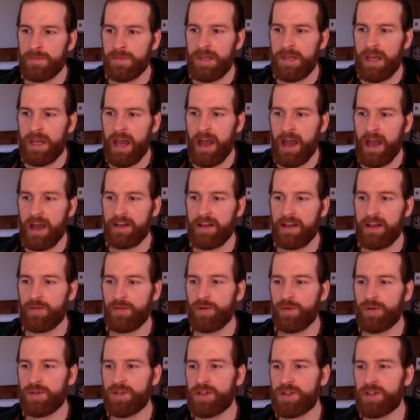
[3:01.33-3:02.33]
it
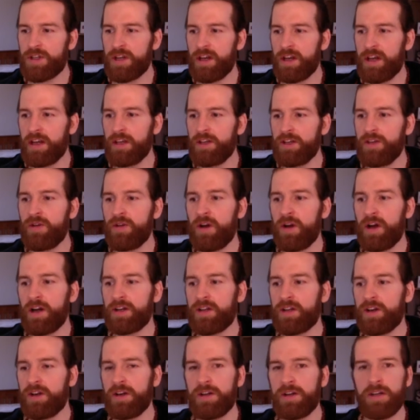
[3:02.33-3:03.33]
was, I'd
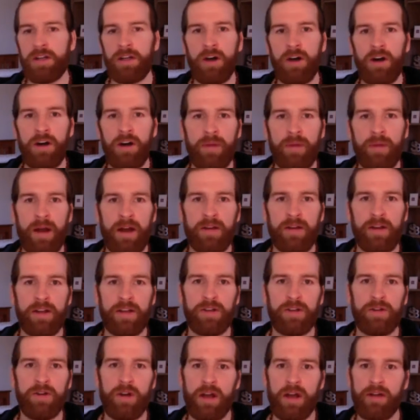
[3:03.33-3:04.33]
heard a lot about it,
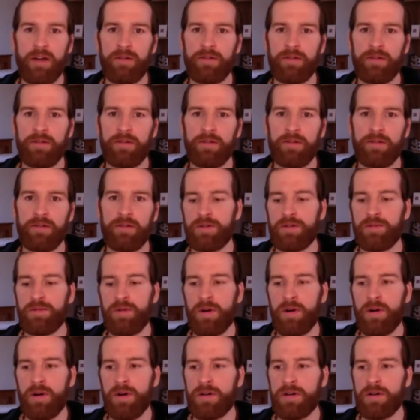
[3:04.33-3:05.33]
how intense it
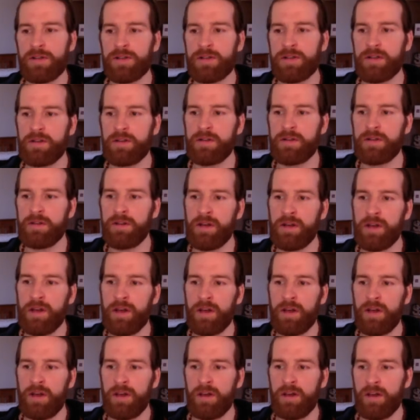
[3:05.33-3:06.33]
was, and
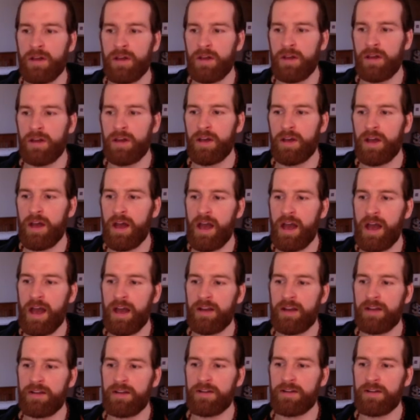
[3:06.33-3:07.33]

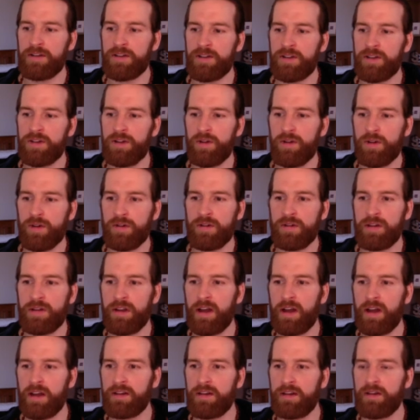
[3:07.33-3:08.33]
I
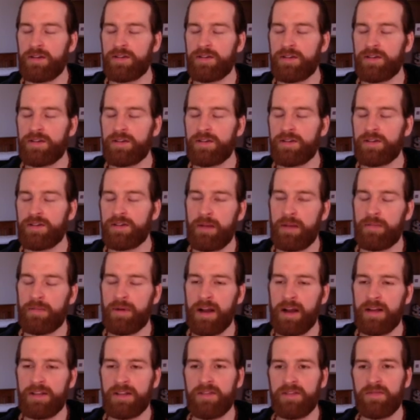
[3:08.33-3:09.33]
was really
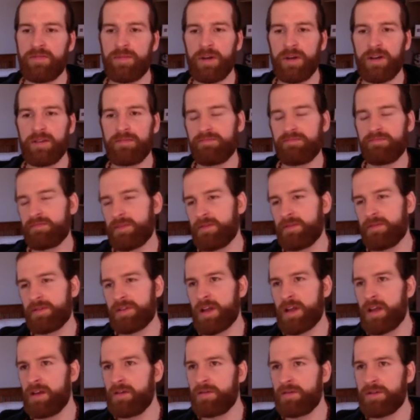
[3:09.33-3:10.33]
apprehensive, but
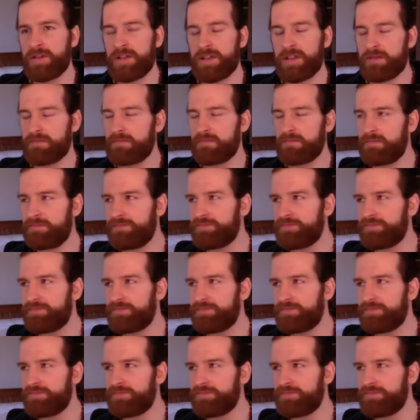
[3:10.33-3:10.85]
it's